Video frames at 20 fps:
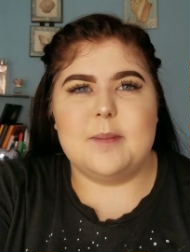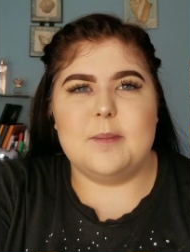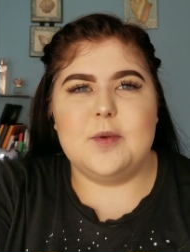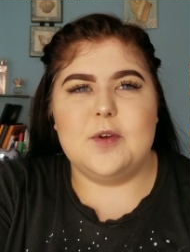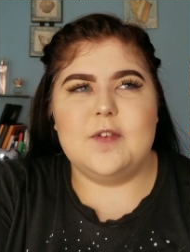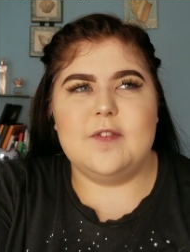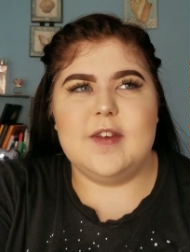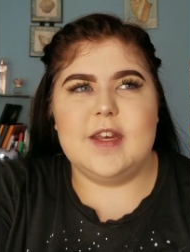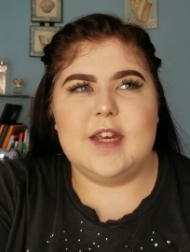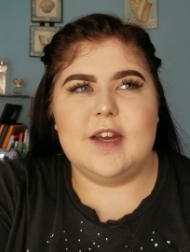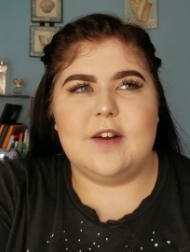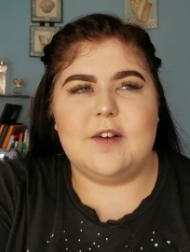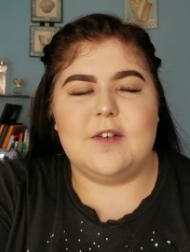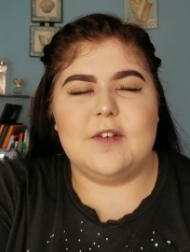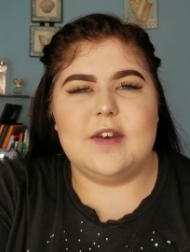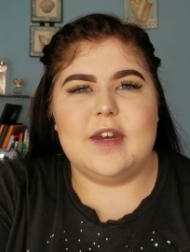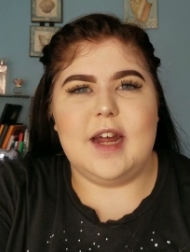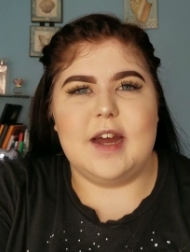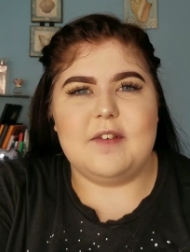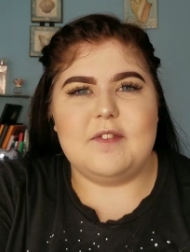movie
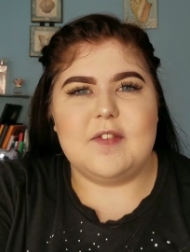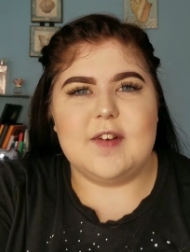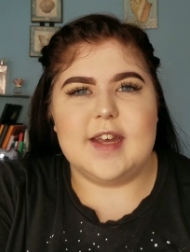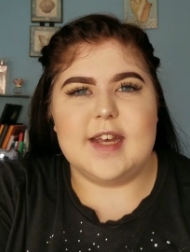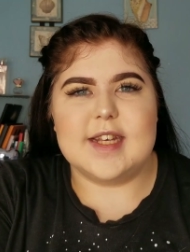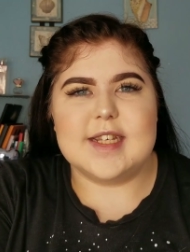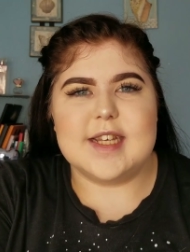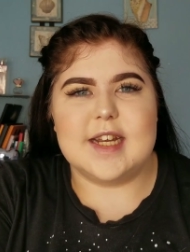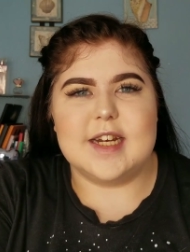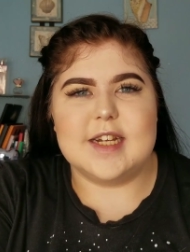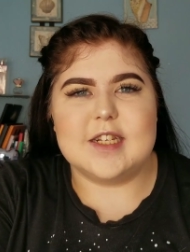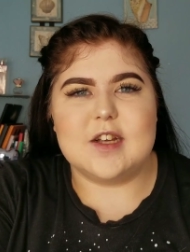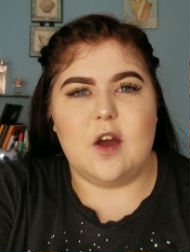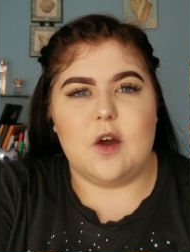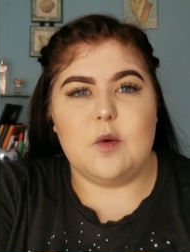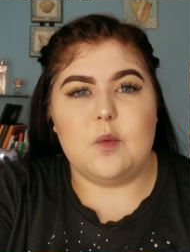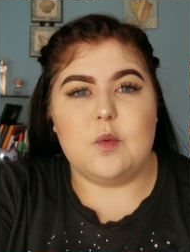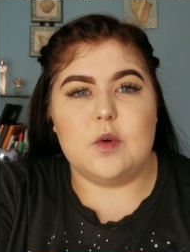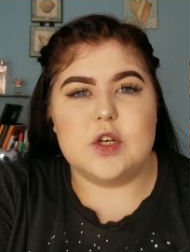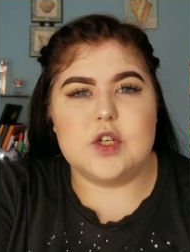on Netflix and it's
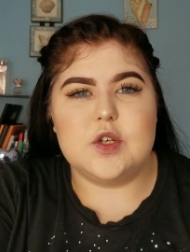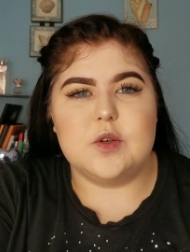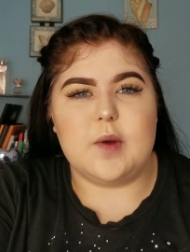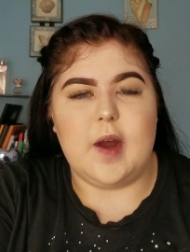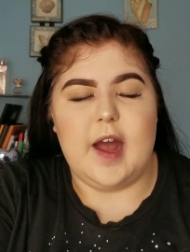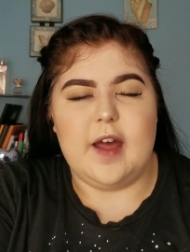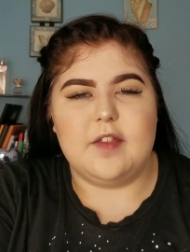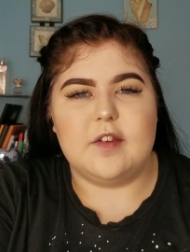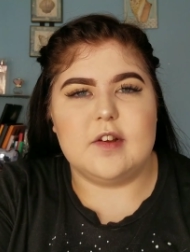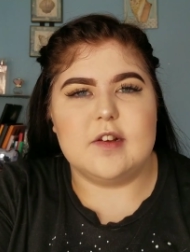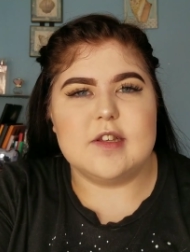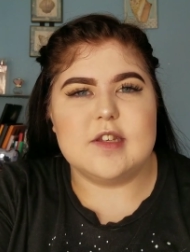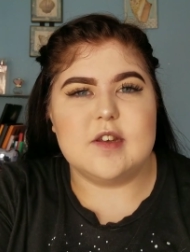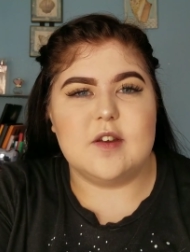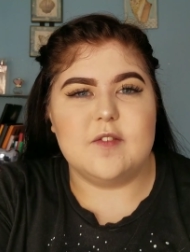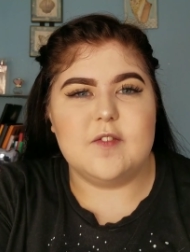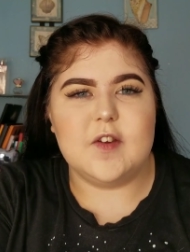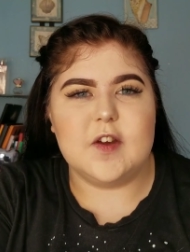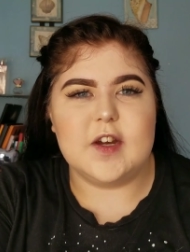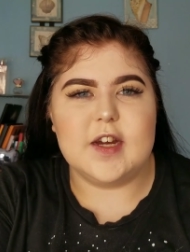called Would You Rather. And so
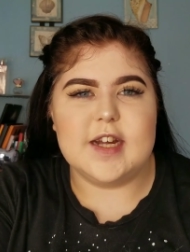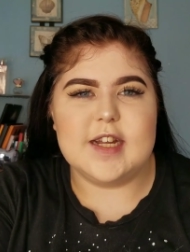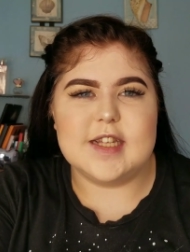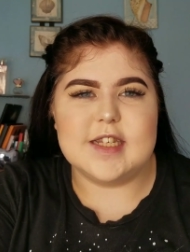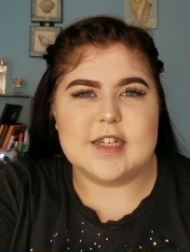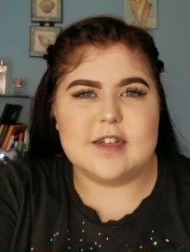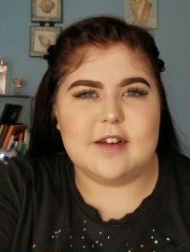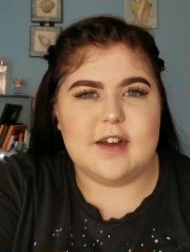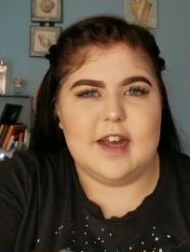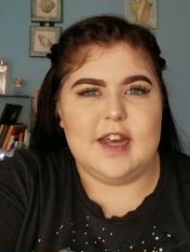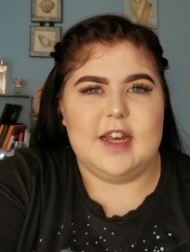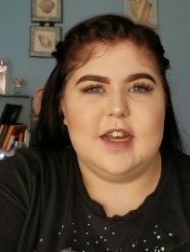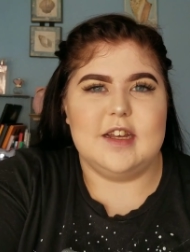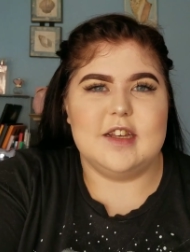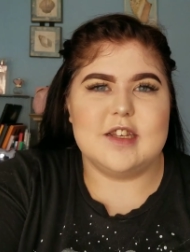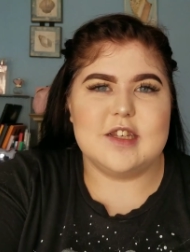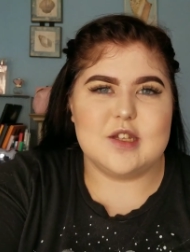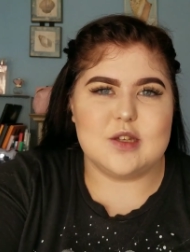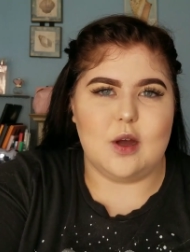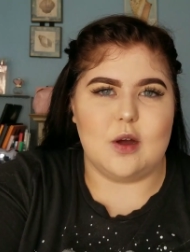if you're into like
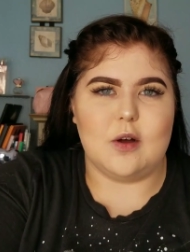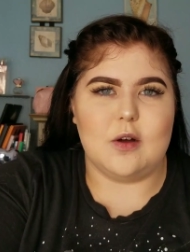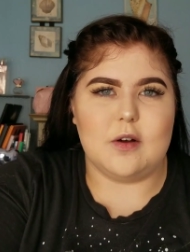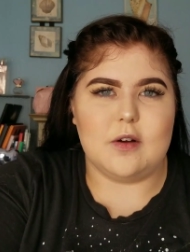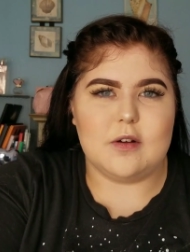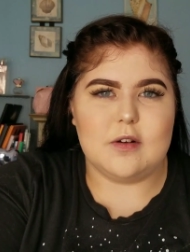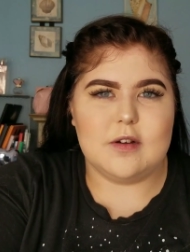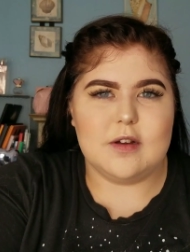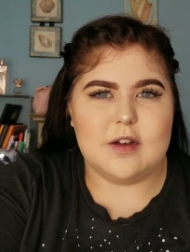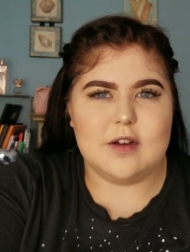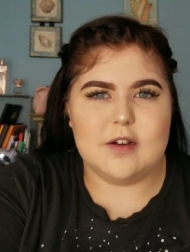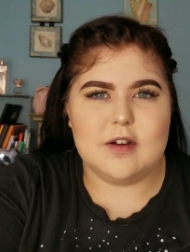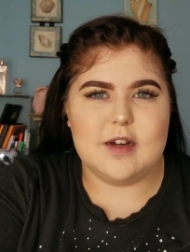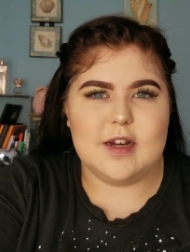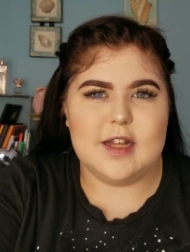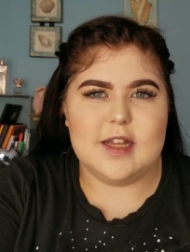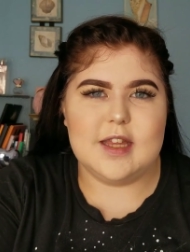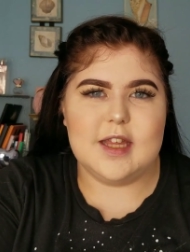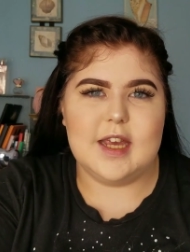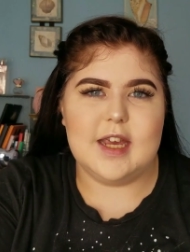Saw or
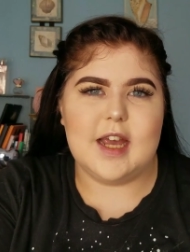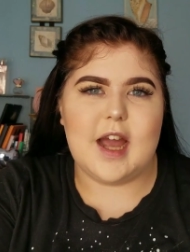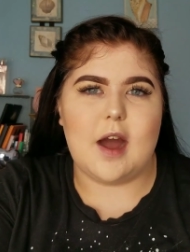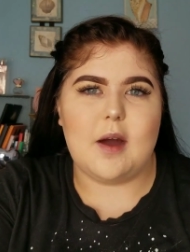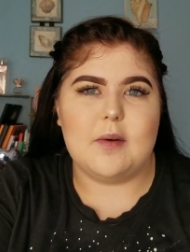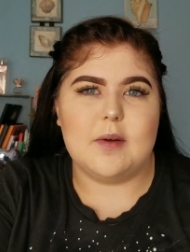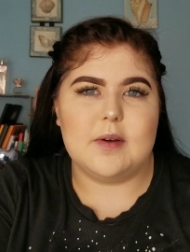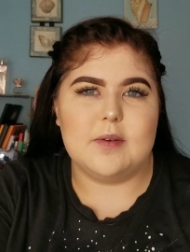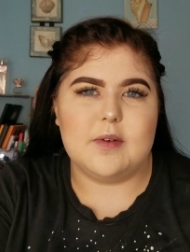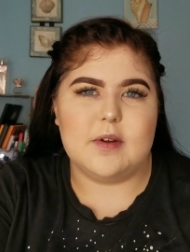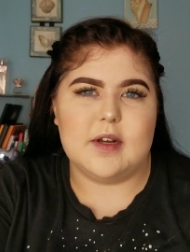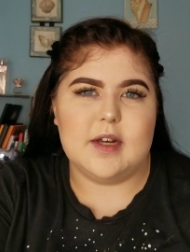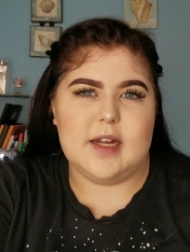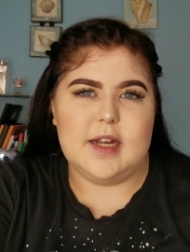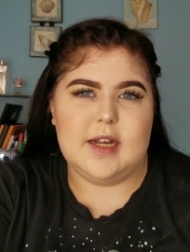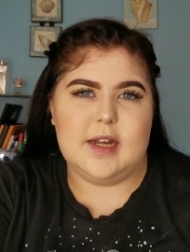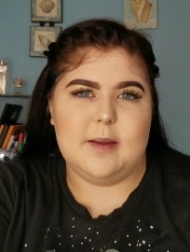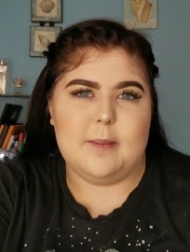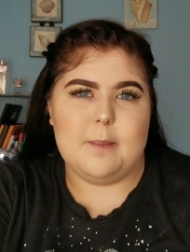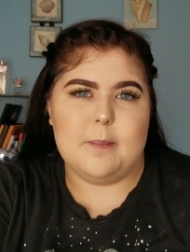anything, I would
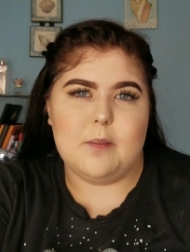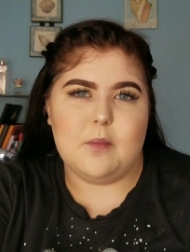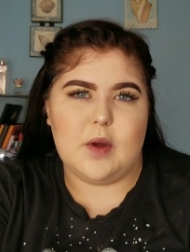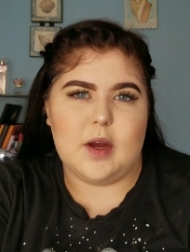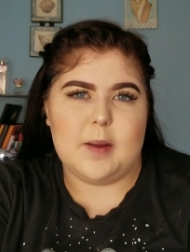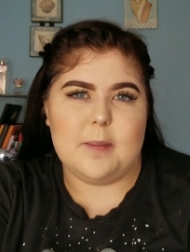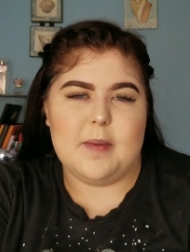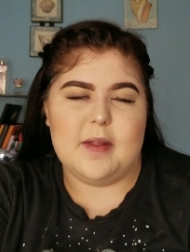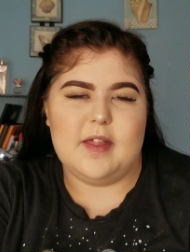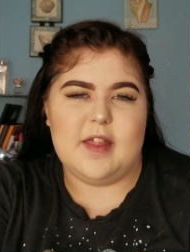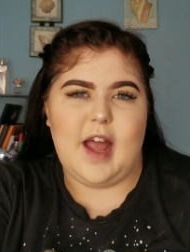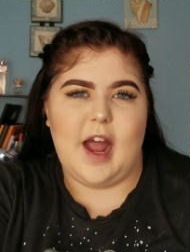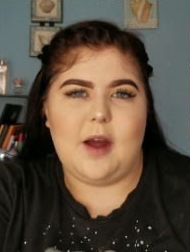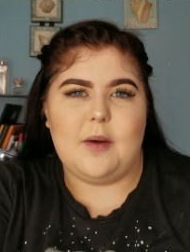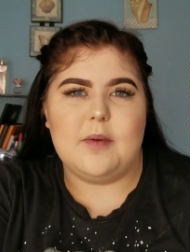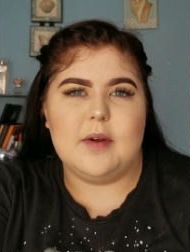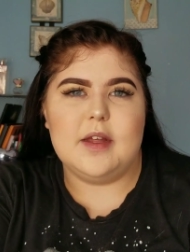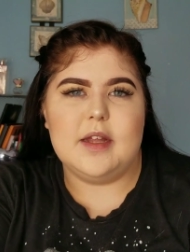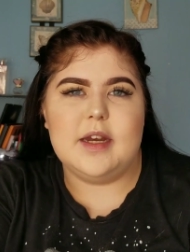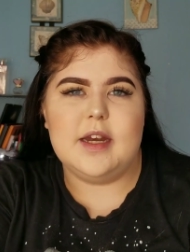really recommend that
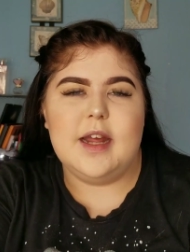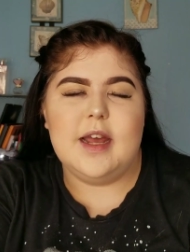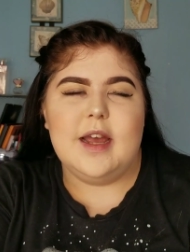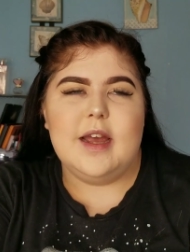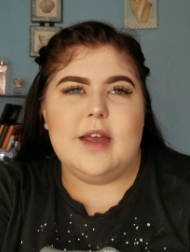one.